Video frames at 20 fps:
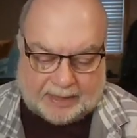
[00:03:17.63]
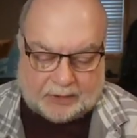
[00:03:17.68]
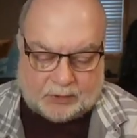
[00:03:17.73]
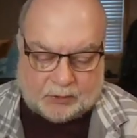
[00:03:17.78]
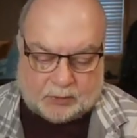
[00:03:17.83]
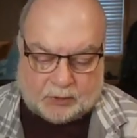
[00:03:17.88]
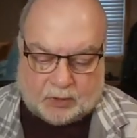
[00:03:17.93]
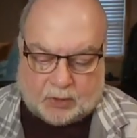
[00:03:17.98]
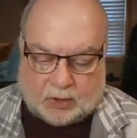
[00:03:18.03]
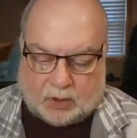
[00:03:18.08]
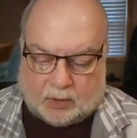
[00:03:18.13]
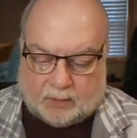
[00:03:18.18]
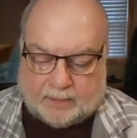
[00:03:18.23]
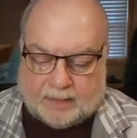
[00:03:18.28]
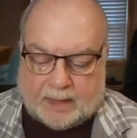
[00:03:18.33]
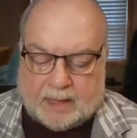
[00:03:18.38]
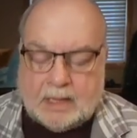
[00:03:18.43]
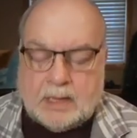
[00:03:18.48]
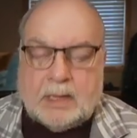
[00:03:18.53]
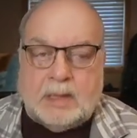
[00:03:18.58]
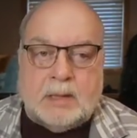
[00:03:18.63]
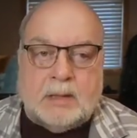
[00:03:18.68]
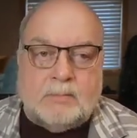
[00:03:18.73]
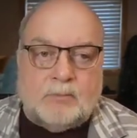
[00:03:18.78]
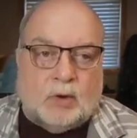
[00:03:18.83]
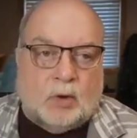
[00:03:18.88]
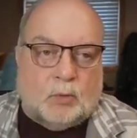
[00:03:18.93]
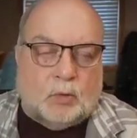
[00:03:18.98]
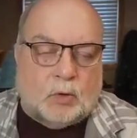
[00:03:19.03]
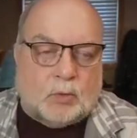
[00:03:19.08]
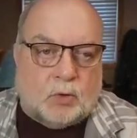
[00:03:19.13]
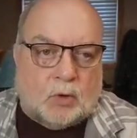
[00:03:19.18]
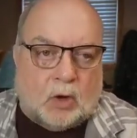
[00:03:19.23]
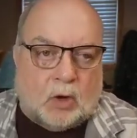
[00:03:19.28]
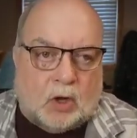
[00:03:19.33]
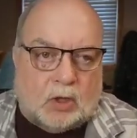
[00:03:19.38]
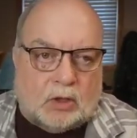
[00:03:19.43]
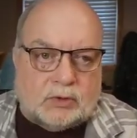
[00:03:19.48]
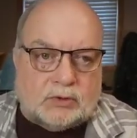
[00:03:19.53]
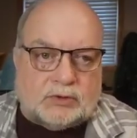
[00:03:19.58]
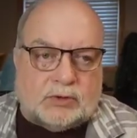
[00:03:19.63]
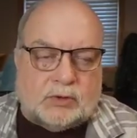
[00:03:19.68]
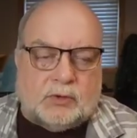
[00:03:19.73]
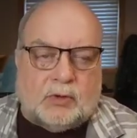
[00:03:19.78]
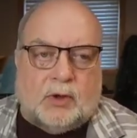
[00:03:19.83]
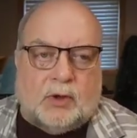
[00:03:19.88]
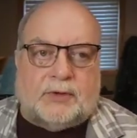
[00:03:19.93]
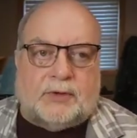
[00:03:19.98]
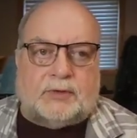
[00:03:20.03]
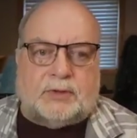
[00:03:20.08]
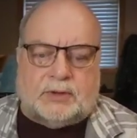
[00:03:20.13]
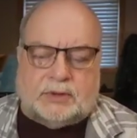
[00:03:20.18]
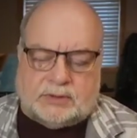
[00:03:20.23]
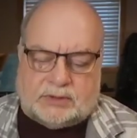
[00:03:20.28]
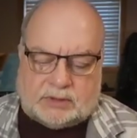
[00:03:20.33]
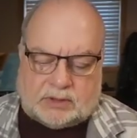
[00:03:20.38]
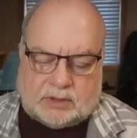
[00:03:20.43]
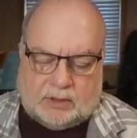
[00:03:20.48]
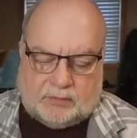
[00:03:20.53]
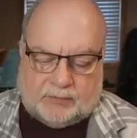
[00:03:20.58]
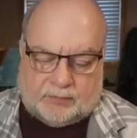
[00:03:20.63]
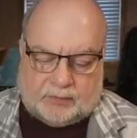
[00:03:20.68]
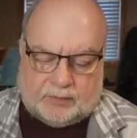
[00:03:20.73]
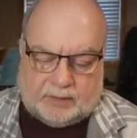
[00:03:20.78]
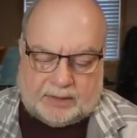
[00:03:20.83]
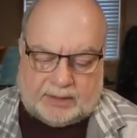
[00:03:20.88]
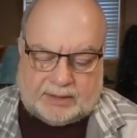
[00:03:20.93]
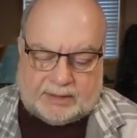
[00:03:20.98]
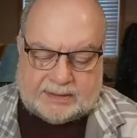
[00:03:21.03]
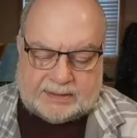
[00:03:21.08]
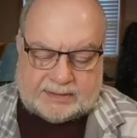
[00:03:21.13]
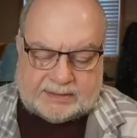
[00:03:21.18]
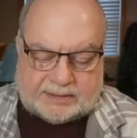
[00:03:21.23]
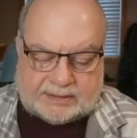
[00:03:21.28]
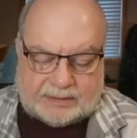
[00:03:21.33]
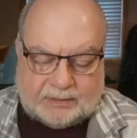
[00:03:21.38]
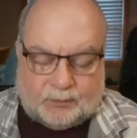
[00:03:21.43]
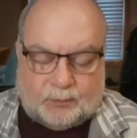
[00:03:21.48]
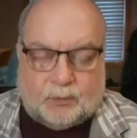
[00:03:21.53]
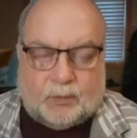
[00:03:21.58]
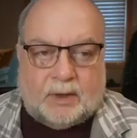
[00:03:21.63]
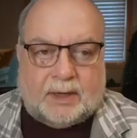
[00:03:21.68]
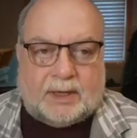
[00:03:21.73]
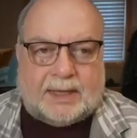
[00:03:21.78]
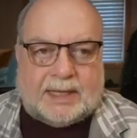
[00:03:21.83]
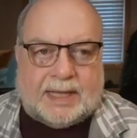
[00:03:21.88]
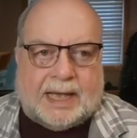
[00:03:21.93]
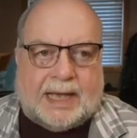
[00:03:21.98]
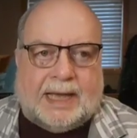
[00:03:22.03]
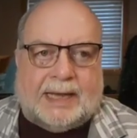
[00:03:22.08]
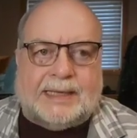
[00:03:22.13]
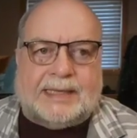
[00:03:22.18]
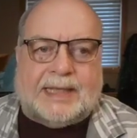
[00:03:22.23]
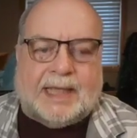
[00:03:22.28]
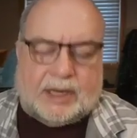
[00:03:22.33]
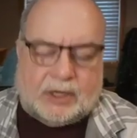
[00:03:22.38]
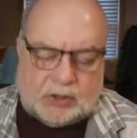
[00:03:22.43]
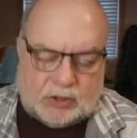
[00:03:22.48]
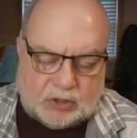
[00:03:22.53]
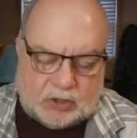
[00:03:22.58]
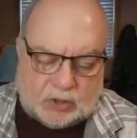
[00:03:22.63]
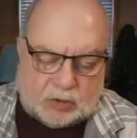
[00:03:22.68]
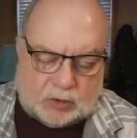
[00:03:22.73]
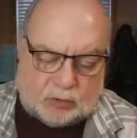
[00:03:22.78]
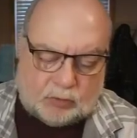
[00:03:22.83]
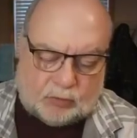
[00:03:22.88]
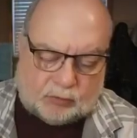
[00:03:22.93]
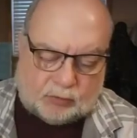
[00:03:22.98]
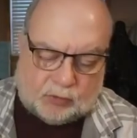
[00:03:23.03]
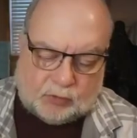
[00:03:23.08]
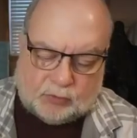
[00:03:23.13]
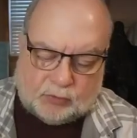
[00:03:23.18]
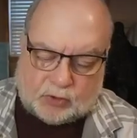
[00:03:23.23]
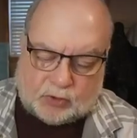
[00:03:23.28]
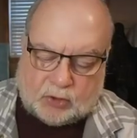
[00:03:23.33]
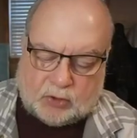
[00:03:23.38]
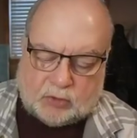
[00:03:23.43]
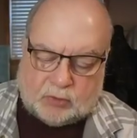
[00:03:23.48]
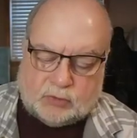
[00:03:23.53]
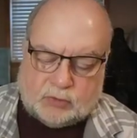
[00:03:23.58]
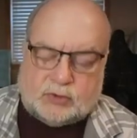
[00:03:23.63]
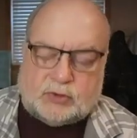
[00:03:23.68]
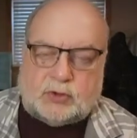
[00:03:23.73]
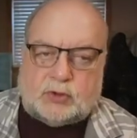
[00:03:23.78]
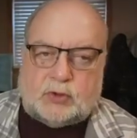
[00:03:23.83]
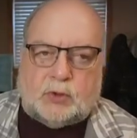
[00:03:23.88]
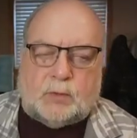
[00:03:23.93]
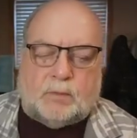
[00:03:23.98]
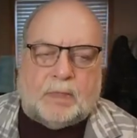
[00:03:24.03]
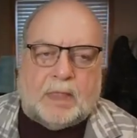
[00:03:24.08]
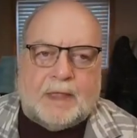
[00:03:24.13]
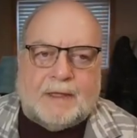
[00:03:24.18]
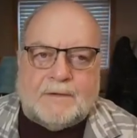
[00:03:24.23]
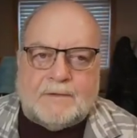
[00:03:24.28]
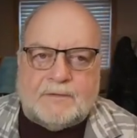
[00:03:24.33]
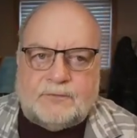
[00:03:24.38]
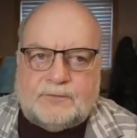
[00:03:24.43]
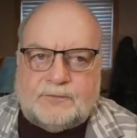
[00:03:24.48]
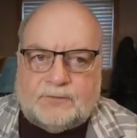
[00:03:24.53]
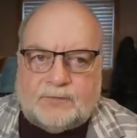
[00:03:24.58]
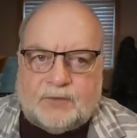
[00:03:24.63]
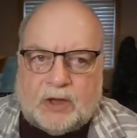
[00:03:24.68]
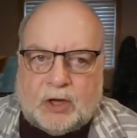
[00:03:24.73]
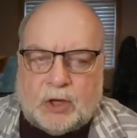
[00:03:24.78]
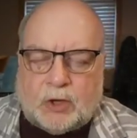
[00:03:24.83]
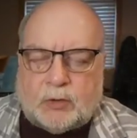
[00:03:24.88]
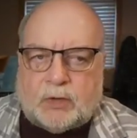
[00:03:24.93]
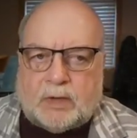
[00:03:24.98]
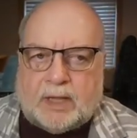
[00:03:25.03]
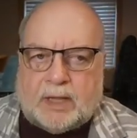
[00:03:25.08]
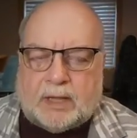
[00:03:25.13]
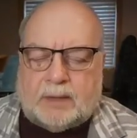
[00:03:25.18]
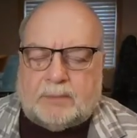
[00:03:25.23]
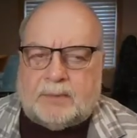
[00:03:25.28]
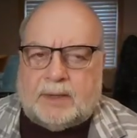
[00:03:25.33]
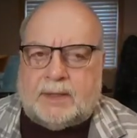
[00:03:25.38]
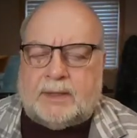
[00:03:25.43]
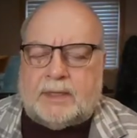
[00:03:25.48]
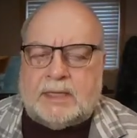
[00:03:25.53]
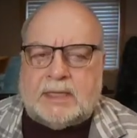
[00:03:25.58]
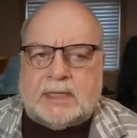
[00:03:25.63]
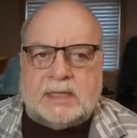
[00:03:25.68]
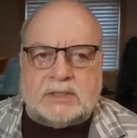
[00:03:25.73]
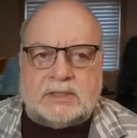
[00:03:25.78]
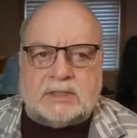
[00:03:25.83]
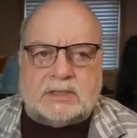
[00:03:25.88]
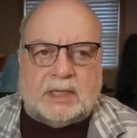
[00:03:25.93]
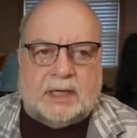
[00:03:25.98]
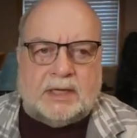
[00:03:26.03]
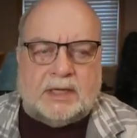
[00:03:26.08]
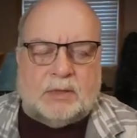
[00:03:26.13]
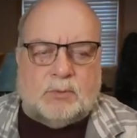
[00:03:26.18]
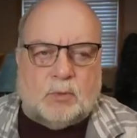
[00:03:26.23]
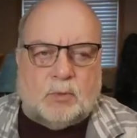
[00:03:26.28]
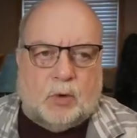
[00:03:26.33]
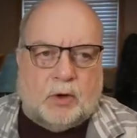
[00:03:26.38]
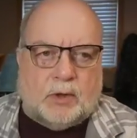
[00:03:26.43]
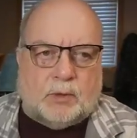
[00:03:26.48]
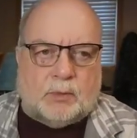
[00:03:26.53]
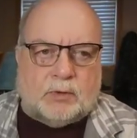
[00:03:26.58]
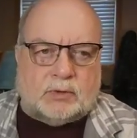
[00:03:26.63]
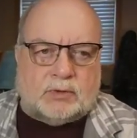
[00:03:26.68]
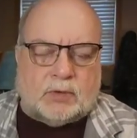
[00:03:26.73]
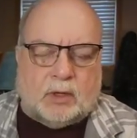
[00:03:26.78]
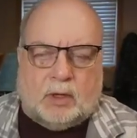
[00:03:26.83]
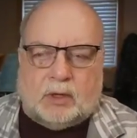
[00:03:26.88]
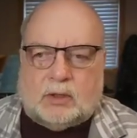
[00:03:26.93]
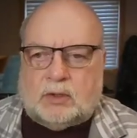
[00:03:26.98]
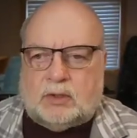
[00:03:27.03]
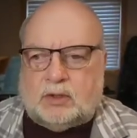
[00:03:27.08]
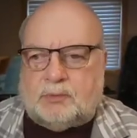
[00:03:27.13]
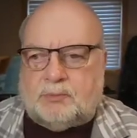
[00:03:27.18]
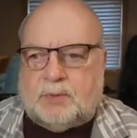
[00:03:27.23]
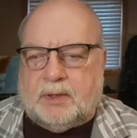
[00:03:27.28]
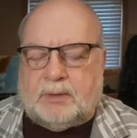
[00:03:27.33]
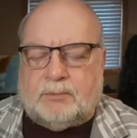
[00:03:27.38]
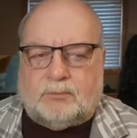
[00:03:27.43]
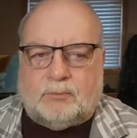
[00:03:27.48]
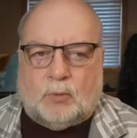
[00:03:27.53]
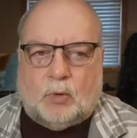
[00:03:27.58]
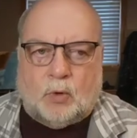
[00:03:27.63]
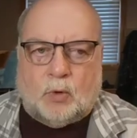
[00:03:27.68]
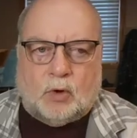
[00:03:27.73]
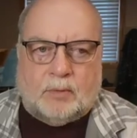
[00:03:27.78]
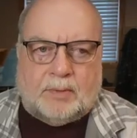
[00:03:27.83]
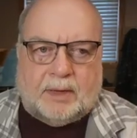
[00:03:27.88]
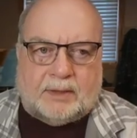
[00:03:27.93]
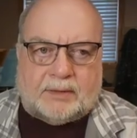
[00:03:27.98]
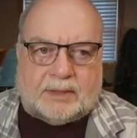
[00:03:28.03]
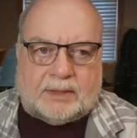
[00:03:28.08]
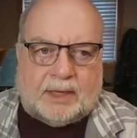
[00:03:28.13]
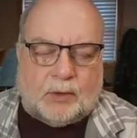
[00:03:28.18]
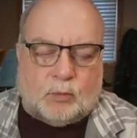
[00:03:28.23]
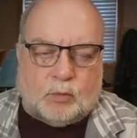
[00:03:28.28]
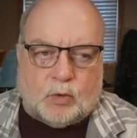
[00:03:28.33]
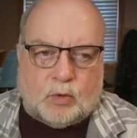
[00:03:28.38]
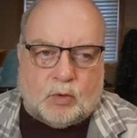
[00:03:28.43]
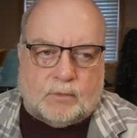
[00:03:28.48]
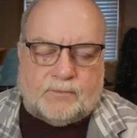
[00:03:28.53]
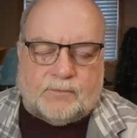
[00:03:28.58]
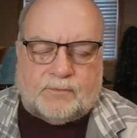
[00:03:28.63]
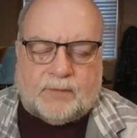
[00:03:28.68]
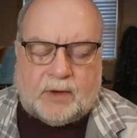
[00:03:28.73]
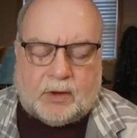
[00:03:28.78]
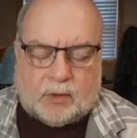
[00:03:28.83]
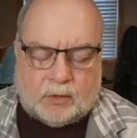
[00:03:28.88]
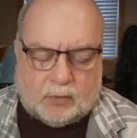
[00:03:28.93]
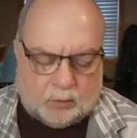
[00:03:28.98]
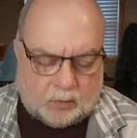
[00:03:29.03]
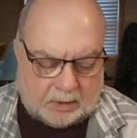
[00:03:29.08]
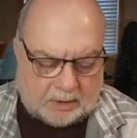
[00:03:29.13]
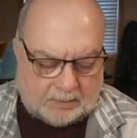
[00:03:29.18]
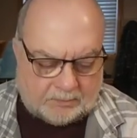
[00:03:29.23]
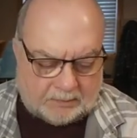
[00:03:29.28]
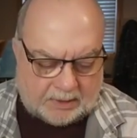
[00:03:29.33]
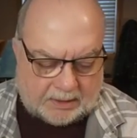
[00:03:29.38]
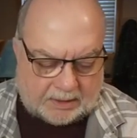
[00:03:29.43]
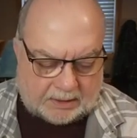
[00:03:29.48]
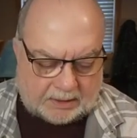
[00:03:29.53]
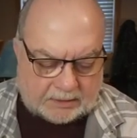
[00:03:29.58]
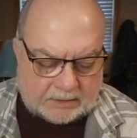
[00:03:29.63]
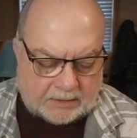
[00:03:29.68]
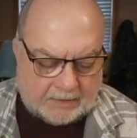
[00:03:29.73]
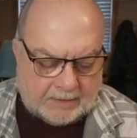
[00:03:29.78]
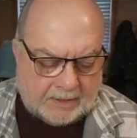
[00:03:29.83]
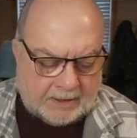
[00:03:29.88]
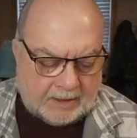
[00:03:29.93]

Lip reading: at all. But what we're also going to discover is what God can do through those who fear him. And Sunday morning, we'll talk a little bit more about that word fear and what it means.